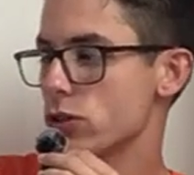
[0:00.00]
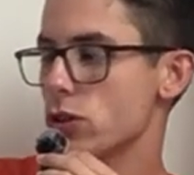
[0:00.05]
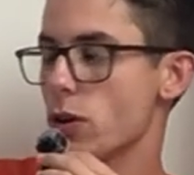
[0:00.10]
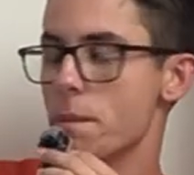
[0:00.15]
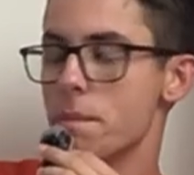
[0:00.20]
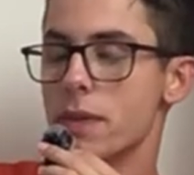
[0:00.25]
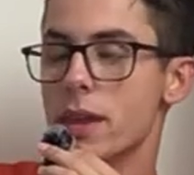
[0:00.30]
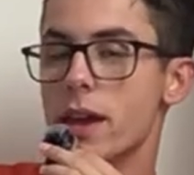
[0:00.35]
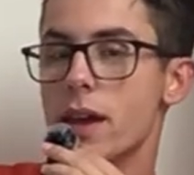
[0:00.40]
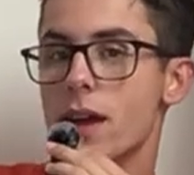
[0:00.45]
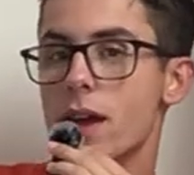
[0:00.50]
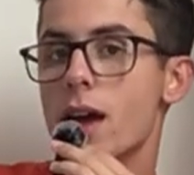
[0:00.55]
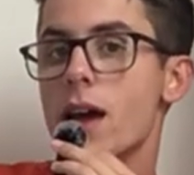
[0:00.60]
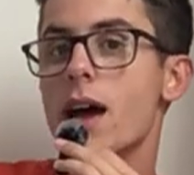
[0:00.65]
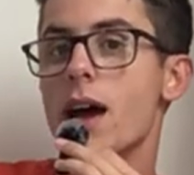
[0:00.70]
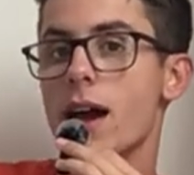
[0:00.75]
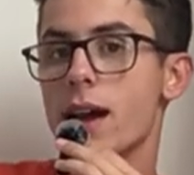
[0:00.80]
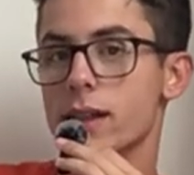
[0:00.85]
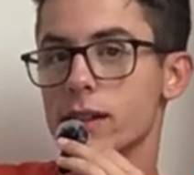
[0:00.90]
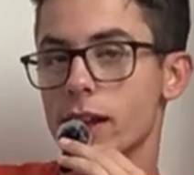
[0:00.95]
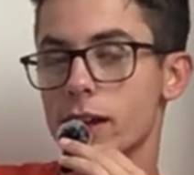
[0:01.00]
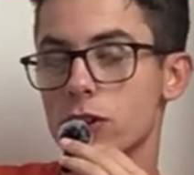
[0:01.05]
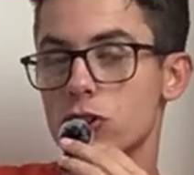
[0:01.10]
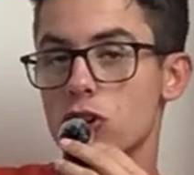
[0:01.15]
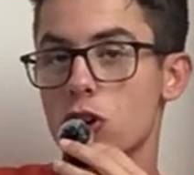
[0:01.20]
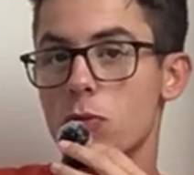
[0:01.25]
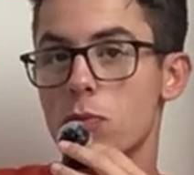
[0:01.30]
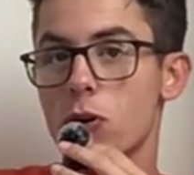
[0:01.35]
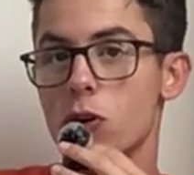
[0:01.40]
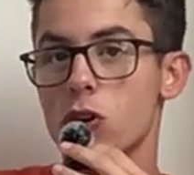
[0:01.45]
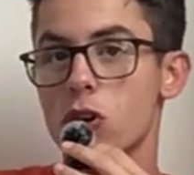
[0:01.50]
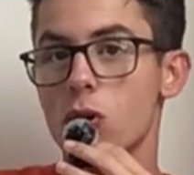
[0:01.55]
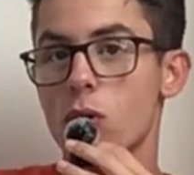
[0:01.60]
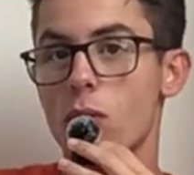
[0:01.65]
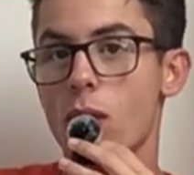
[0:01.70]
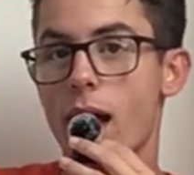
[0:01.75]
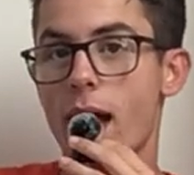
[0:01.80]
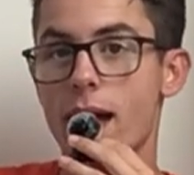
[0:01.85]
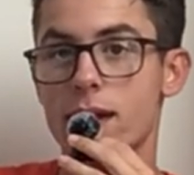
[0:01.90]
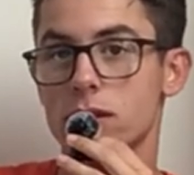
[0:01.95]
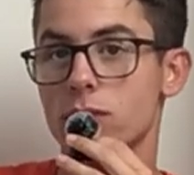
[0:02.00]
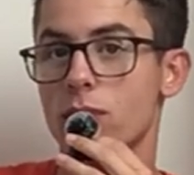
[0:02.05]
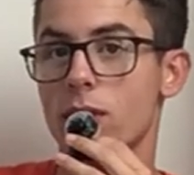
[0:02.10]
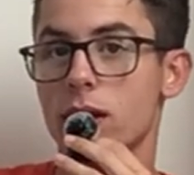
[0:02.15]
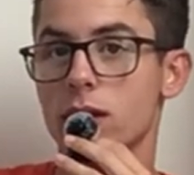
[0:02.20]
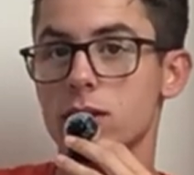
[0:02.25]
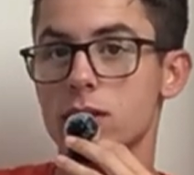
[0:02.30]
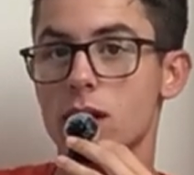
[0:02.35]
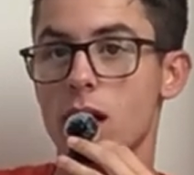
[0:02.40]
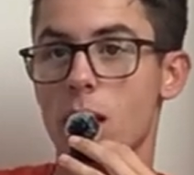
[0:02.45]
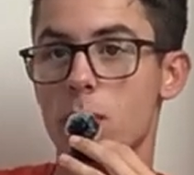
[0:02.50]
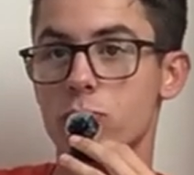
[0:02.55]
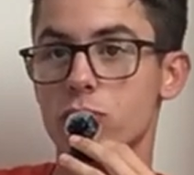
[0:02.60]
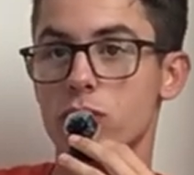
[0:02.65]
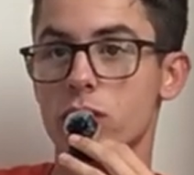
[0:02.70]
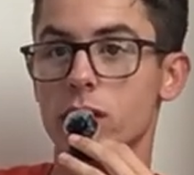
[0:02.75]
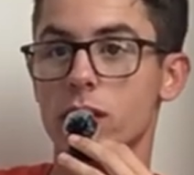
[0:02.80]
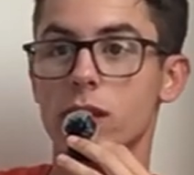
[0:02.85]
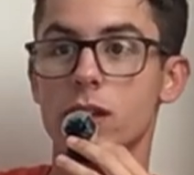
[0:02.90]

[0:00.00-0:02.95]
So I like Joe Burrow as a fantasy option.